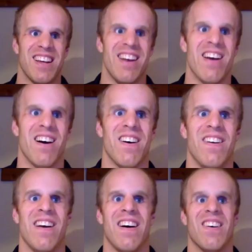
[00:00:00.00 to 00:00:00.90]
No.
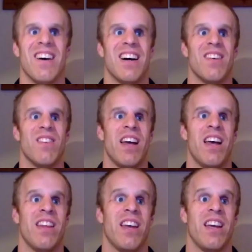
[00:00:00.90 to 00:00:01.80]

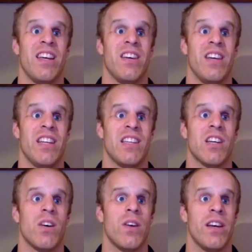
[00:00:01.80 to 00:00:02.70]
He did
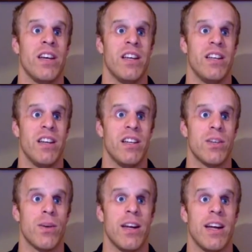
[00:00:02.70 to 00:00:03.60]
Kona in
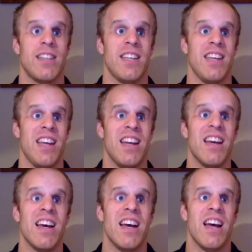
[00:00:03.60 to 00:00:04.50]
2019
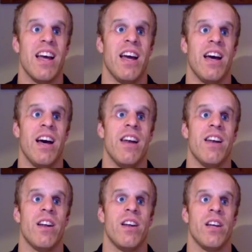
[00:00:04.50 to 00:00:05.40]
and,
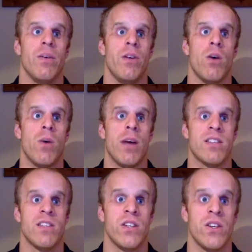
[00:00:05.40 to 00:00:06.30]
you know, no
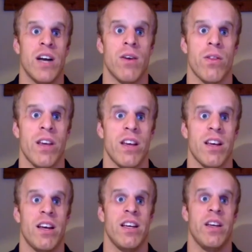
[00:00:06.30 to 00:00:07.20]
wetsuit. I don't think
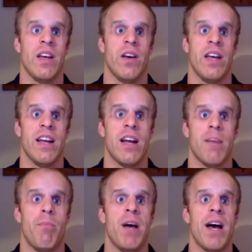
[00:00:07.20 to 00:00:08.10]
he had
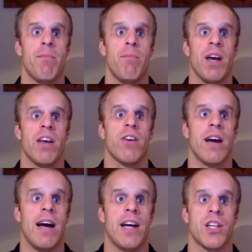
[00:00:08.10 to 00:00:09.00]
a bad bike
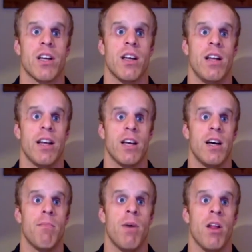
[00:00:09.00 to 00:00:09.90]
crash like
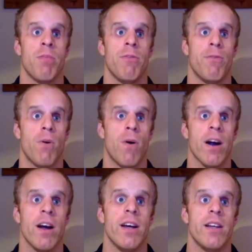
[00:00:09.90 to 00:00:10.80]
a month
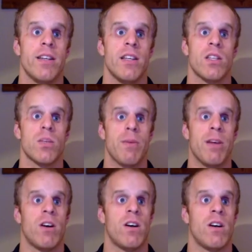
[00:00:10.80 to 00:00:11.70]
before. Didn't swim
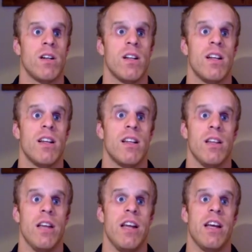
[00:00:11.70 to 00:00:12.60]
at all
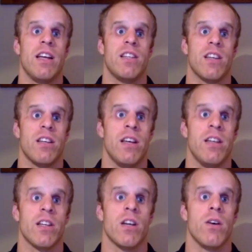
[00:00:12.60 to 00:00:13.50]
leading
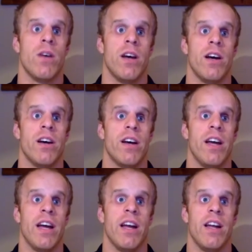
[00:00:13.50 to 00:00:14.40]
into Kona.
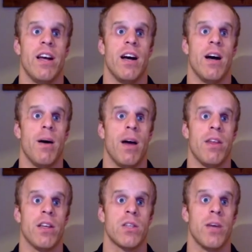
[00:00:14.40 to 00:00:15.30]
And I
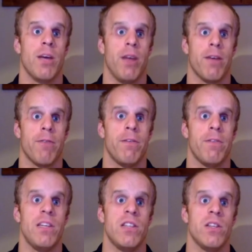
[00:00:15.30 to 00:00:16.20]
think swam like
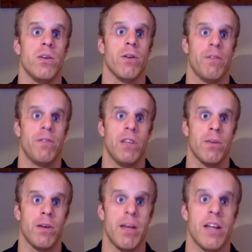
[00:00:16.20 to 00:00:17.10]
52 or
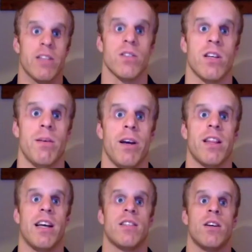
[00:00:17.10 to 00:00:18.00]
53 minutes or something like that.